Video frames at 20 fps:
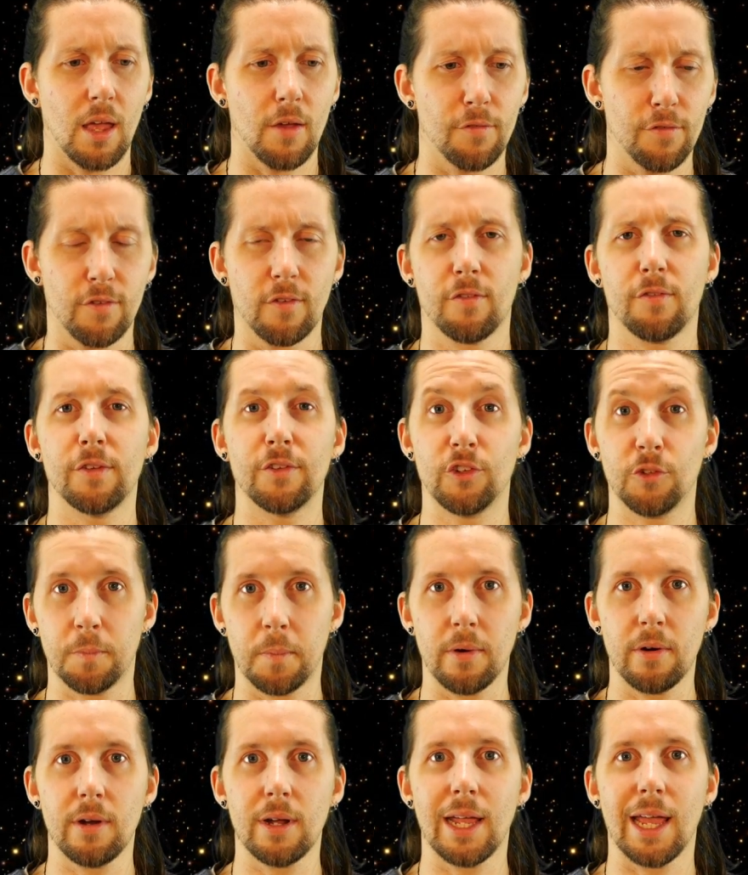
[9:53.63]
for
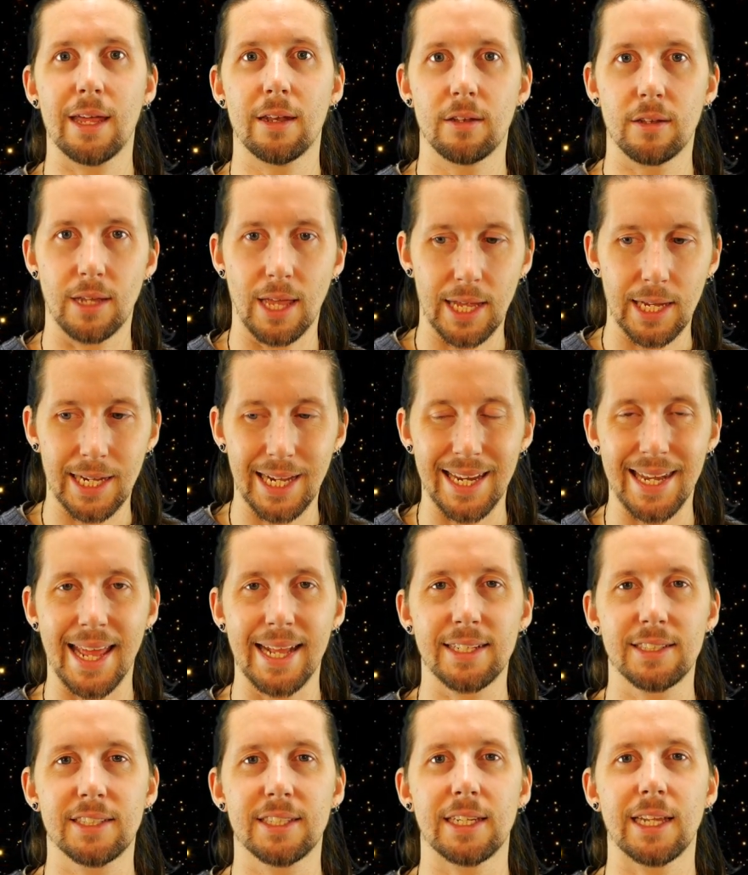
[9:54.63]
spirit and
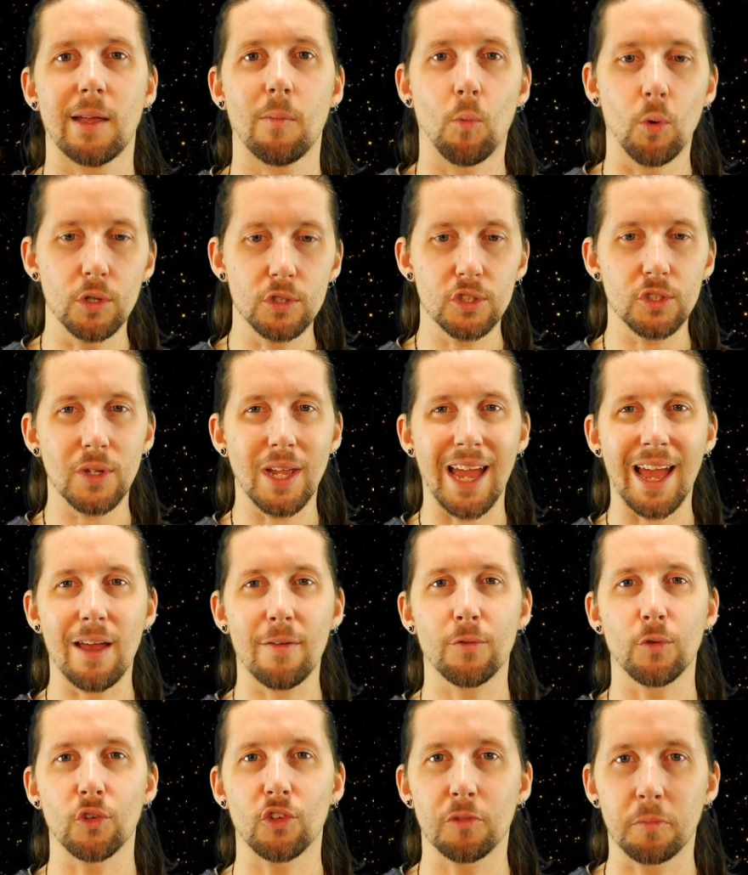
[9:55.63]
connecting. And once you
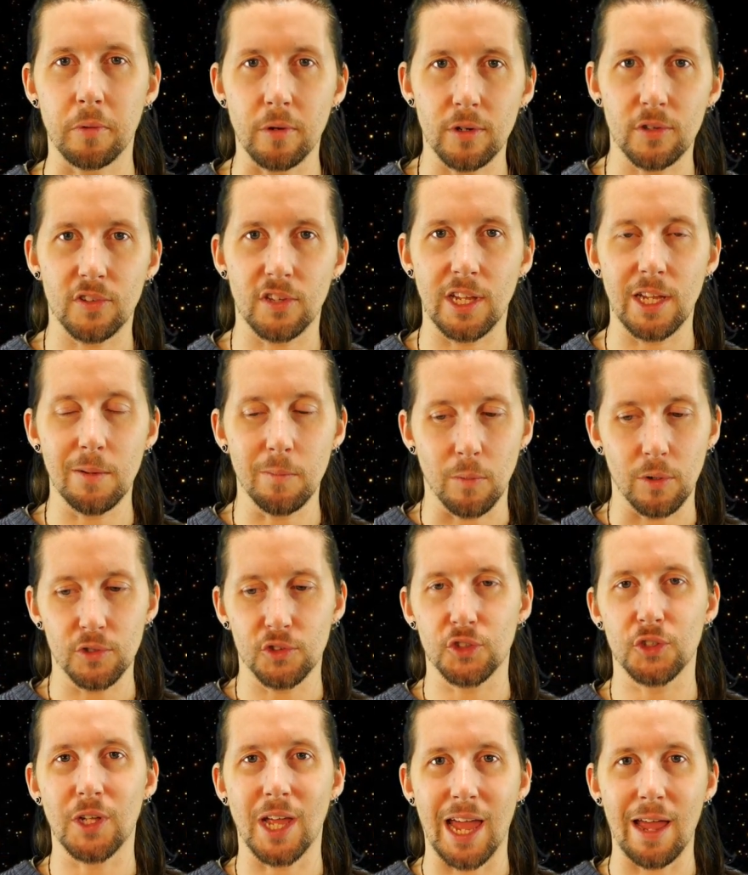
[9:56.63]
have your spirit team,
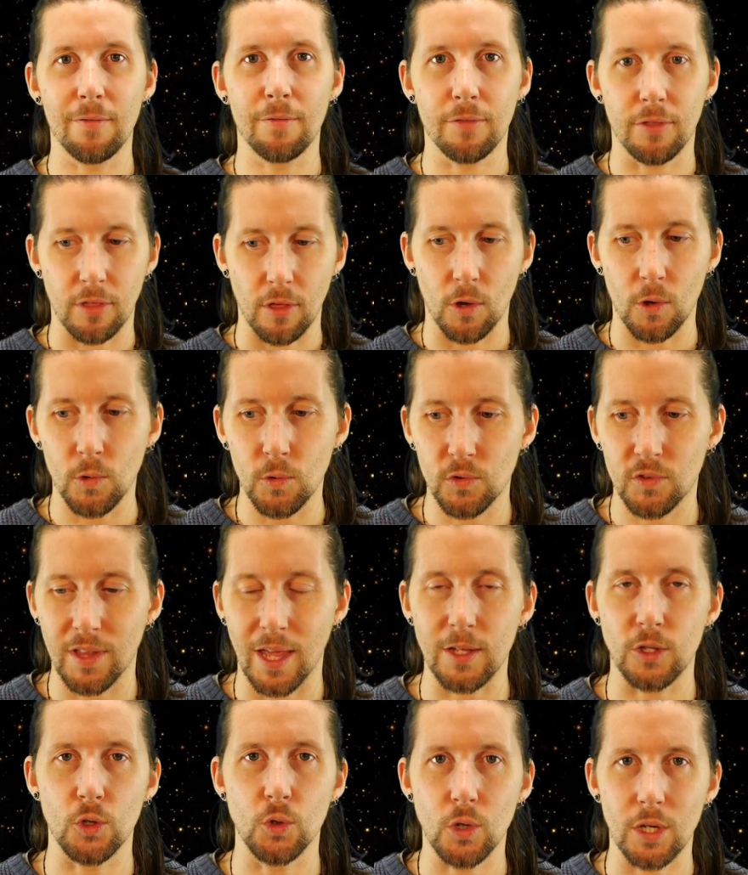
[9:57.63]
once you have those
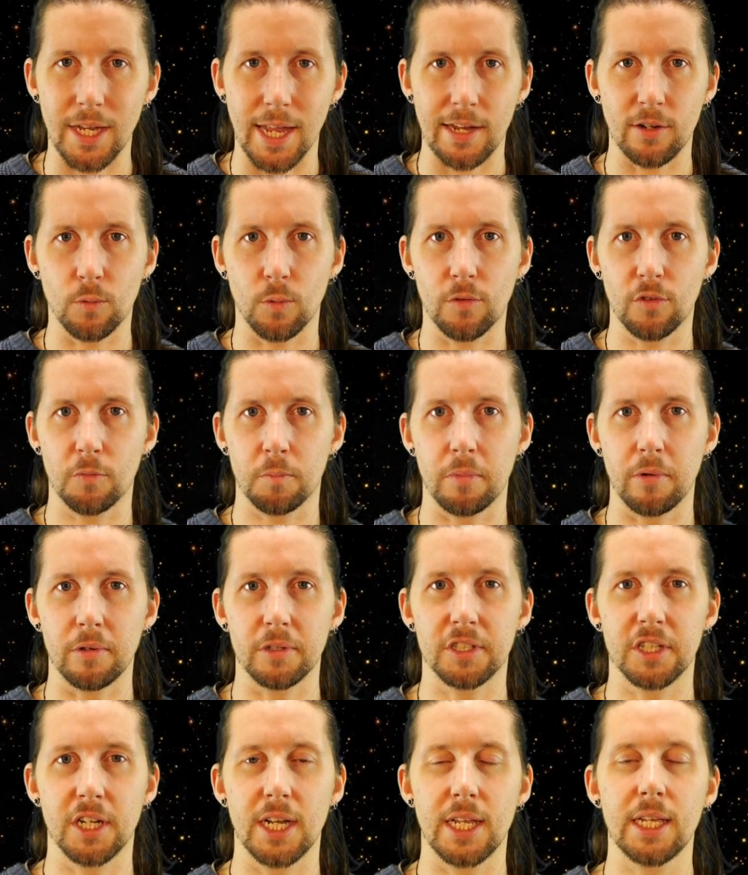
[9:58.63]
that you connect with
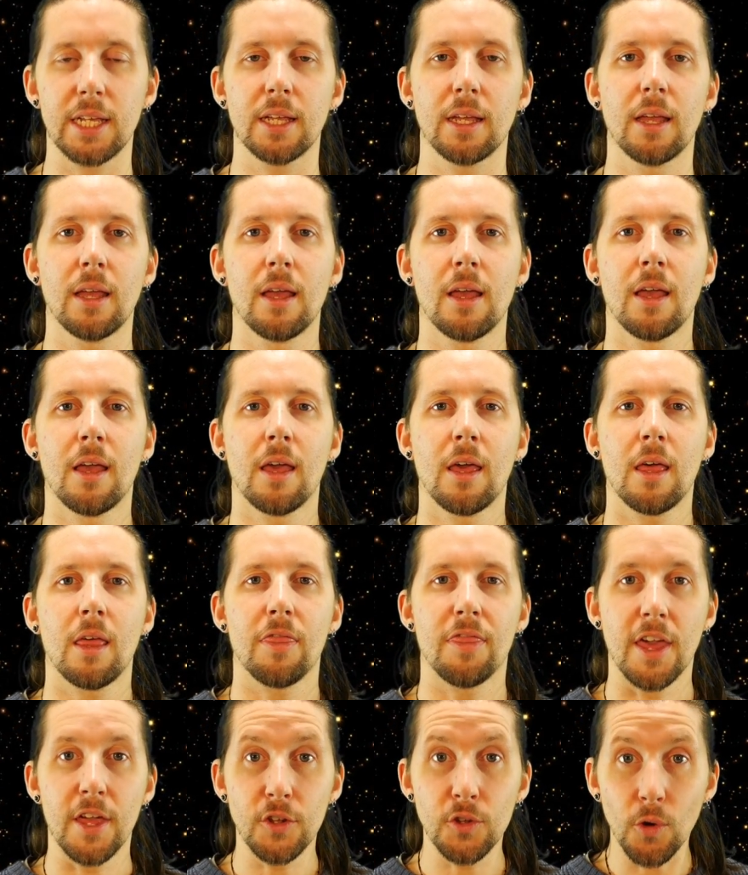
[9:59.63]
spiritually,
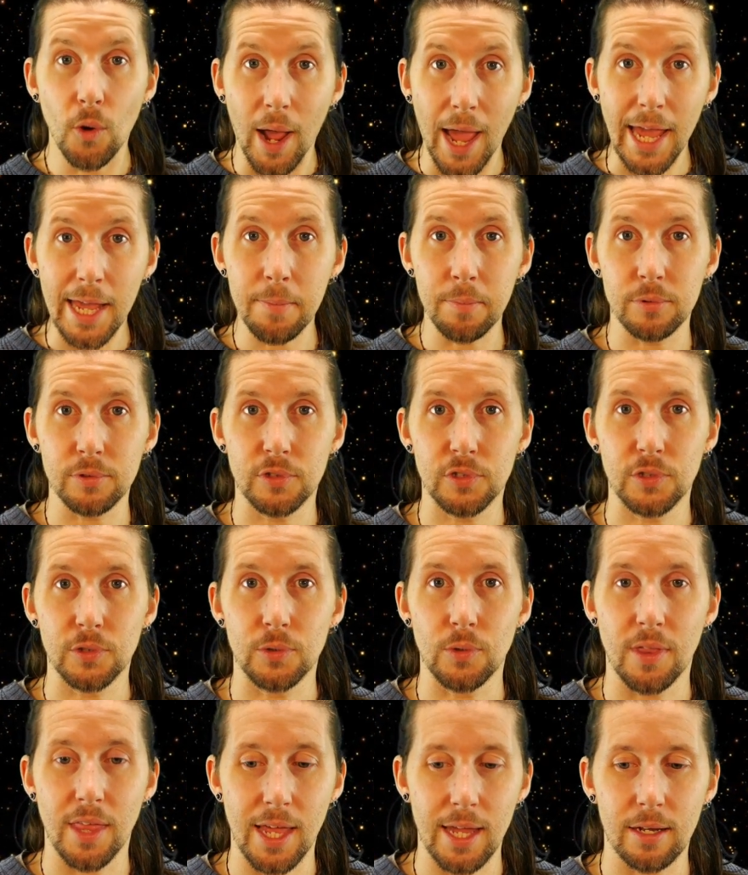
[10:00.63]
then you're able
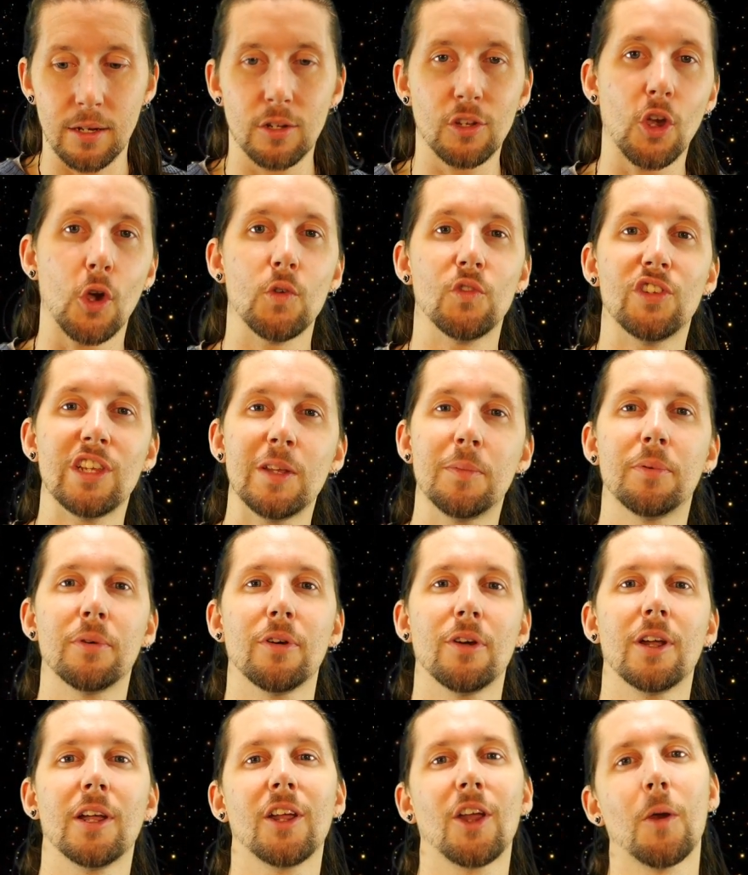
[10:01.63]
to then go
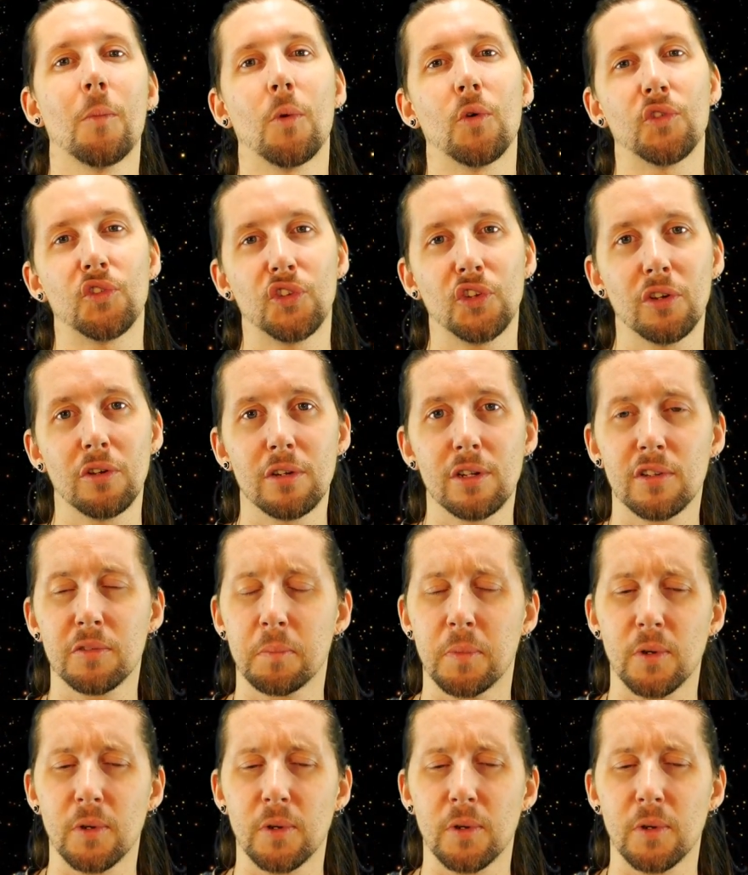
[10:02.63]
deeper and go more serious,